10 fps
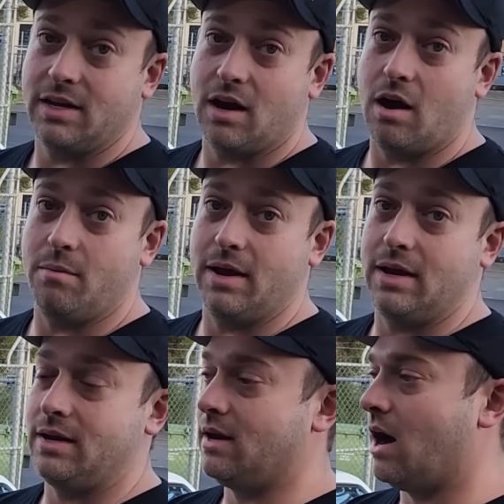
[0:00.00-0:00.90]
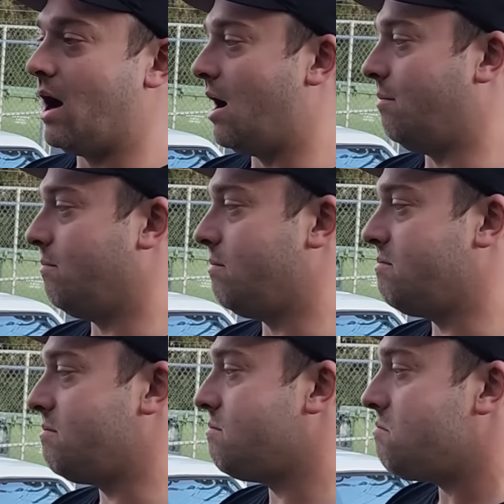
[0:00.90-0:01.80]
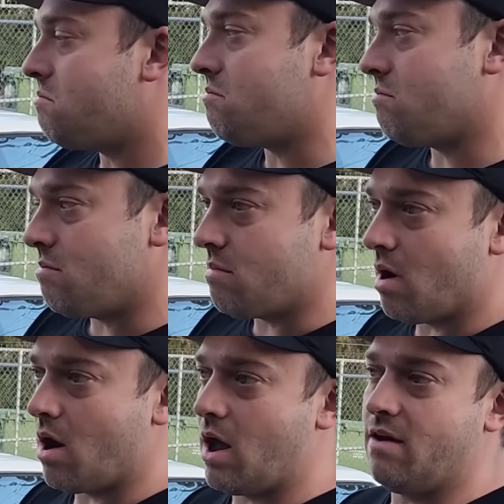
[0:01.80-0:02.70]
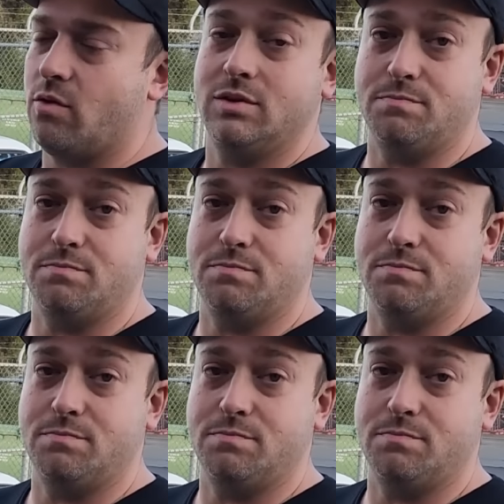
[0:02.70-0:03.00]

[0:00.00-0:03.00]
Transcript: I mean, um, if it was